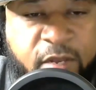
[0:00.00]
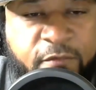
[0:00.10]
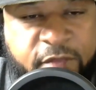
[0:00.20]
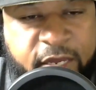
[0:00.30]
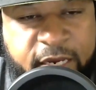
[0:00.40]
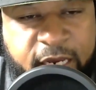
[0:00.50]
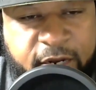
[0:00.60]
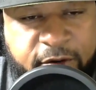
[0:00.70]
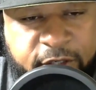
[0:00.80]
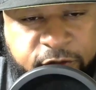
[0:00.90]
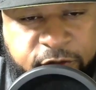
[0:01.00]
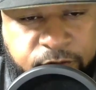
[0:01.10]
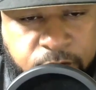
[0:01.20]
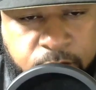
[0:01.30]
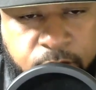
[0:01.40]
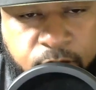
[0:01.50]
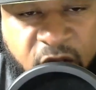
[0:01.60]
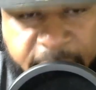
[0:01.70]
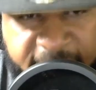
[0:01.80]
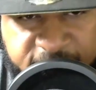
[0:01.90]
Then there is
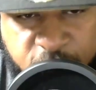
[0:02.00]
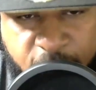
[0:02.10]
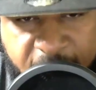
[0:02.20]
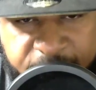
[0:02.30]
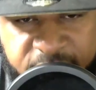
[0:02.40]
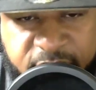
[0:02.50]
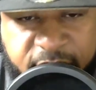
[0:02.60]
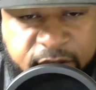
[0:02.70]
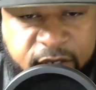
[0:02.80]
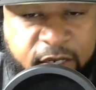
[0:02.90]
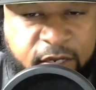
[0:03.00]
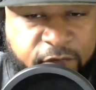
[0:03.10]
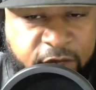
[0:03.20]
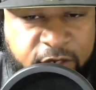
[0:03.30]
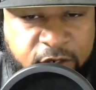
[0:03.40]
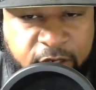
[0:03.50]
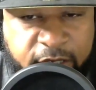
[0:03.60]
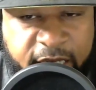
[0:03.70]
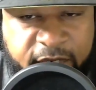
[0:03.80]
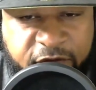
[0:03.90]
Patrick Robinson. Then you
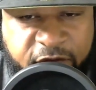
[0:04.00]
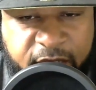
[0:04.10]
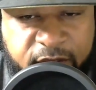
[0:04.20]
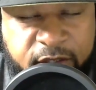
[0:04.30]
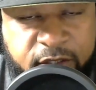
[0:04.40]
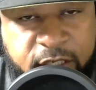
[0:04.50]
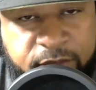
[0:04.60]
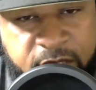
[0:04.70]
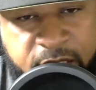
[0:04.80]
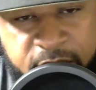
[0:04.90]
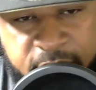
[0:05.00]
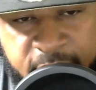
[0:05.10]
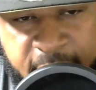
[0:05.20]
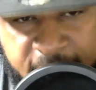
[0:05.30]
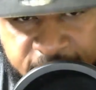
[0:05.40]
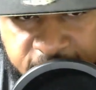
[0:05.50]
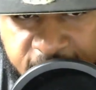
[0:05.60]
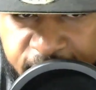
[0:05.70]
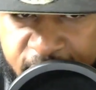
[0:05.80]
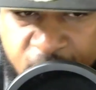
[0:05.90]
look at the fact that the team did have
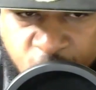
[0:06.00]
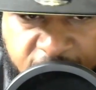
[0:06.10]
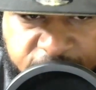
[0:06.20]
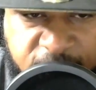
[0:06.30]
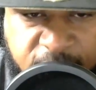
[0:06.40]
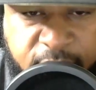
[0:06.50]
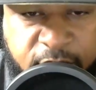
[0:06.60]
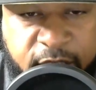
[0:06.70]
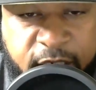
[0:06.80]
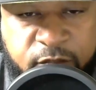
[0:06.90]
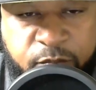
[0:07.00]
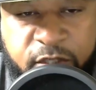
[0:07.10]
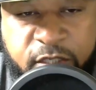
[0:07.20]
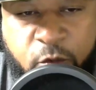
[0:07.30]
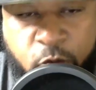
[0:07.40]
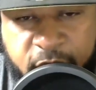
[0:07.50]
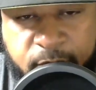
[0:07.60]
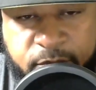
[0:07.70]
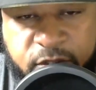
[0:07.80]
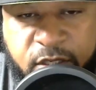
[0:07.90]
Kayvon Webster. Then there's P.J.
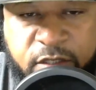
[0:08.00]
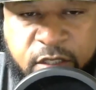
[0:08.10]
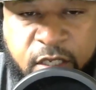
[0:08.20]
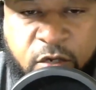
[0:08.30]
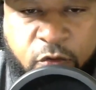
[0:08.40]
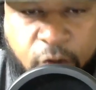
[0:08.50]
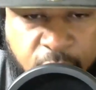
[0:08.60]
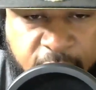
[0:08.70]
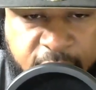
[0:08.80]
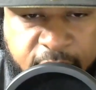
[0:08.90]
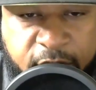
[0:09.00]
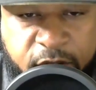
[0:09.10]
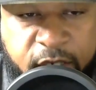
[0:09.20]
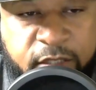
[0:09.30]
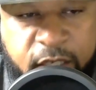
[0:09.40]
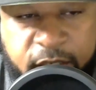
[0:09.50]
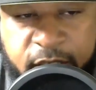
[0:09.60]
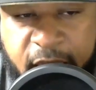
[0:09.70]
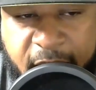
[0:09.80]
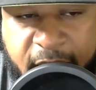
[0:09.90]
Williams. Then there's Ken Crawley. Then there's other
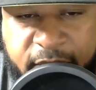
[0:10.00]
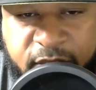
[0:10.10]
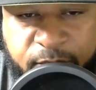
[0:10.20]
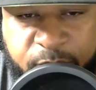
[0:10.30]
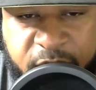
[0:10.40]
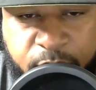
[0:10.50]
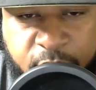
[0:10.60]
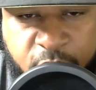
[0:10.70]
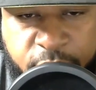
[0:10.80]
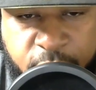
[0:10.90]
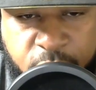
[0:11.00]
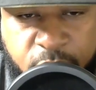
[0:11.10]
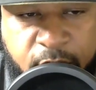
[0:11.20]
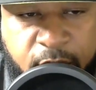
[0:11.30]
guys that people don't know